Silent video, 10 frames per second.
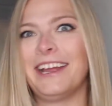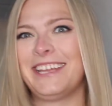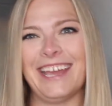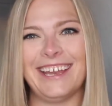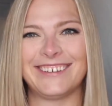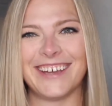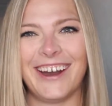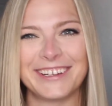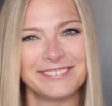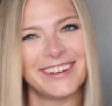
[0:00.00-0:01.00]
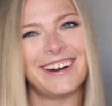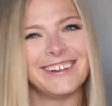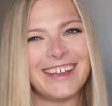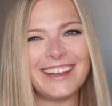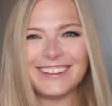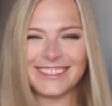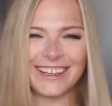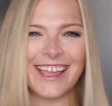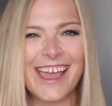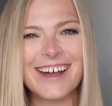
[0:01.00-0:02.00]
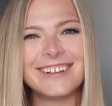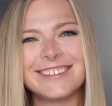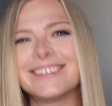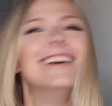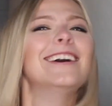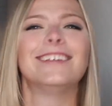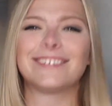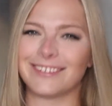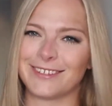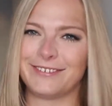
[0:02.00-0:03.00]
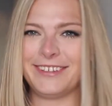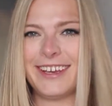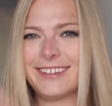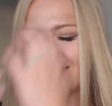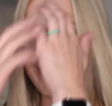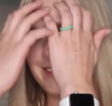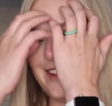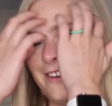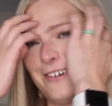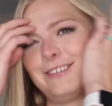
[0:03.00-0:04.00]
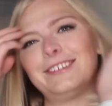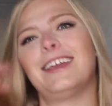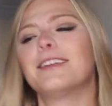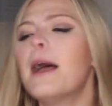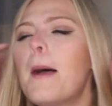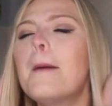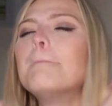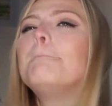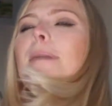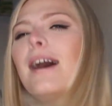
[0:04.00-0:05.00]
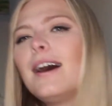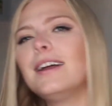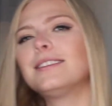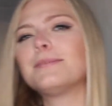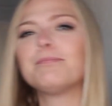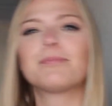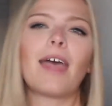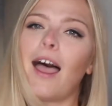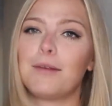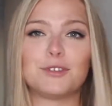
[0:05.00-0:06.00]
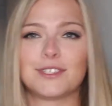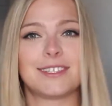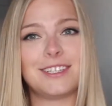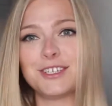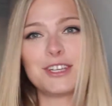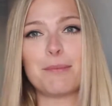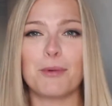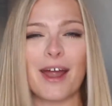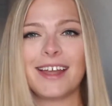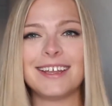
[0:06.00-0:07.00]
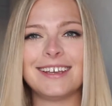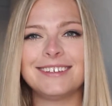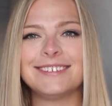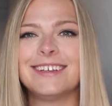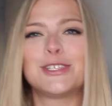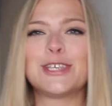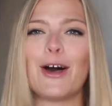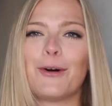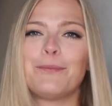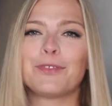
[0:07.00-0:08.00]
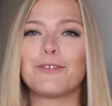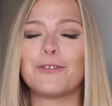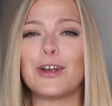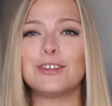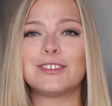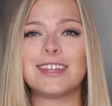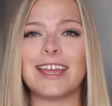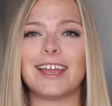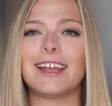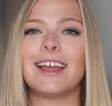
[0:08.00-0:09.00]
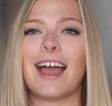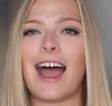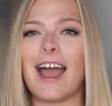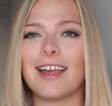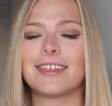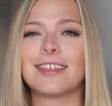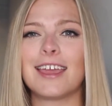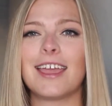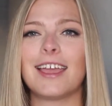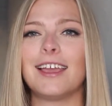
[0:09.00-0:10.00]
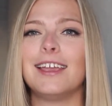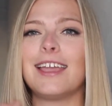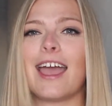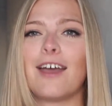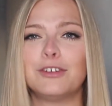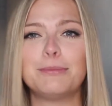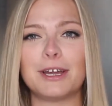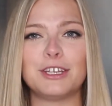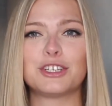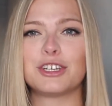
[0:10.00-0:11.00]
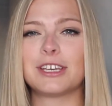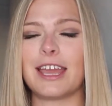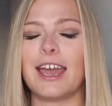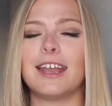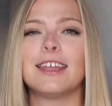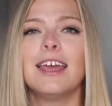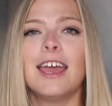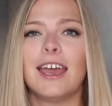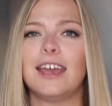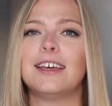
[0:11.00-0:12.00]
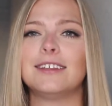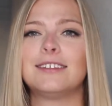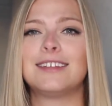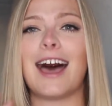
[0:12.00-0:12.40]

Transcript: I can't talk about anything else since Sophia is not that old yet. But I'm just gonna jump right in. So, first thing I think everybody should get is the